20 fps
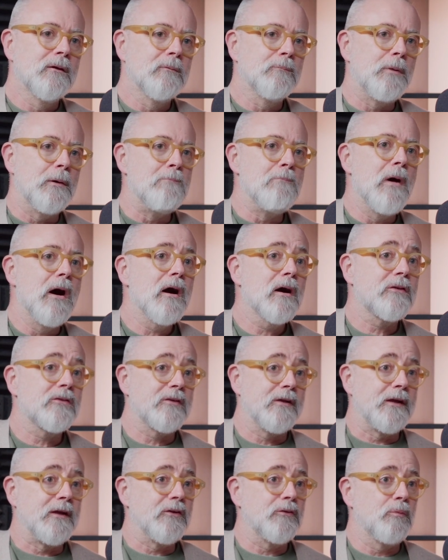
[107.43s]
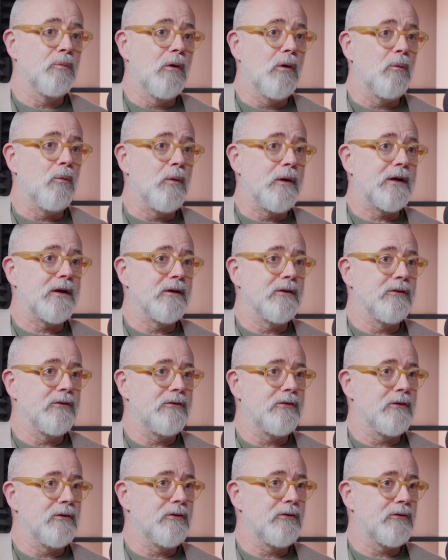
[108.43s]
But marketing is what we can
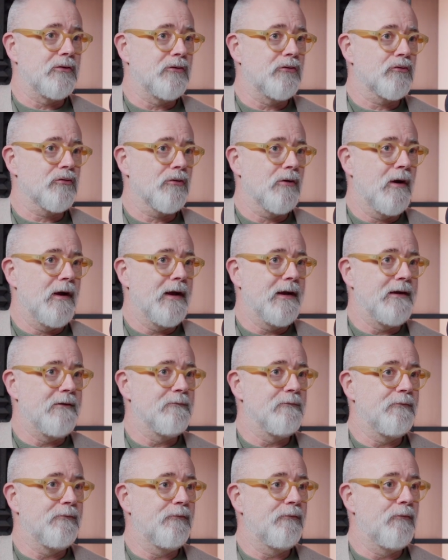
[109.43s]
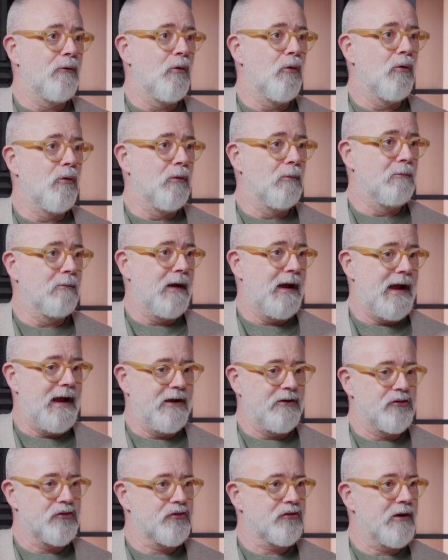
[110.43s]
do to try and inform
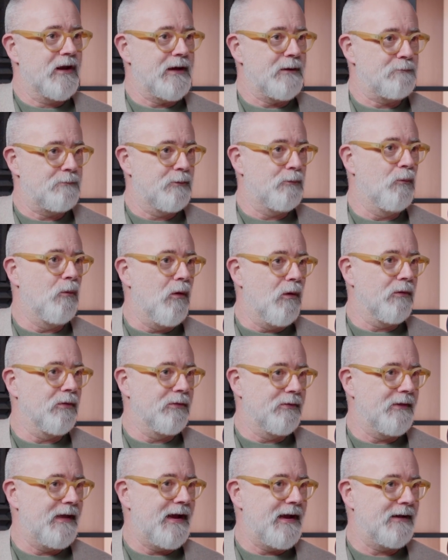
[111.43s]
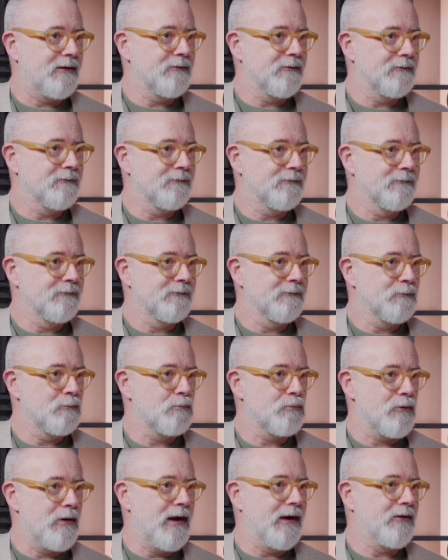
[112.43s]
and shape what that
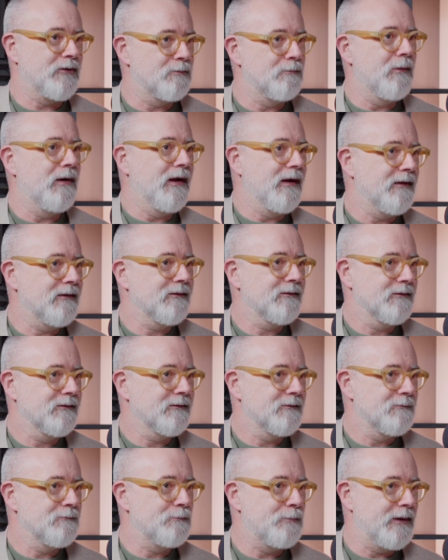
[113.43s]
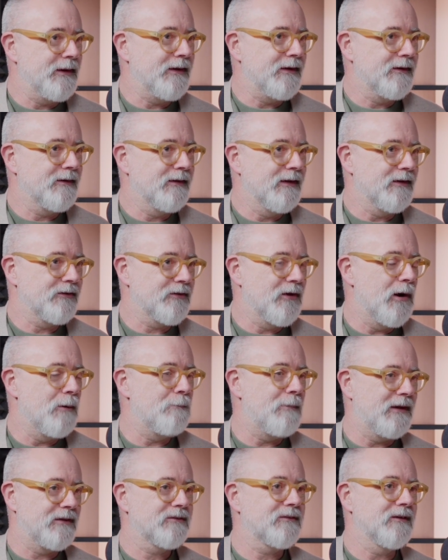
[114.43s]
brand might be. It's our
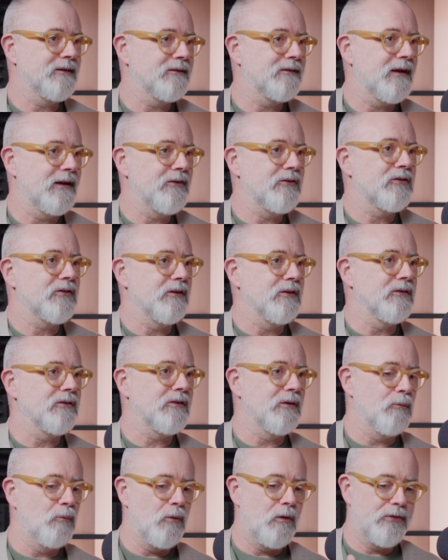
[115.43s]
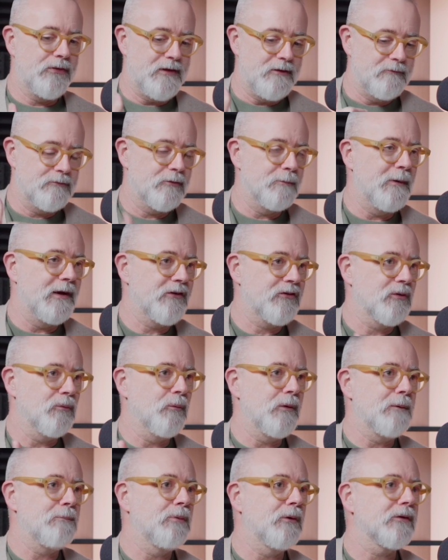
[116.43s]
best intentions and what the information
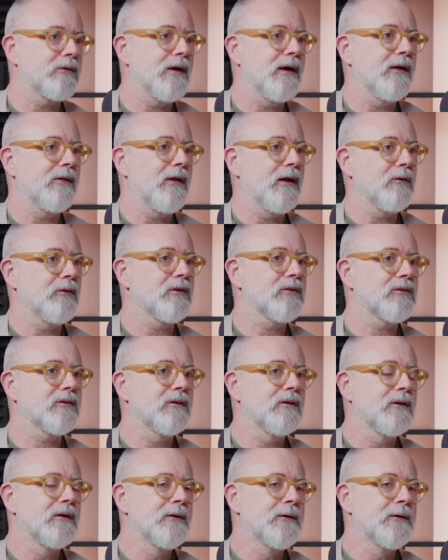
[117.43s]
we put out there is.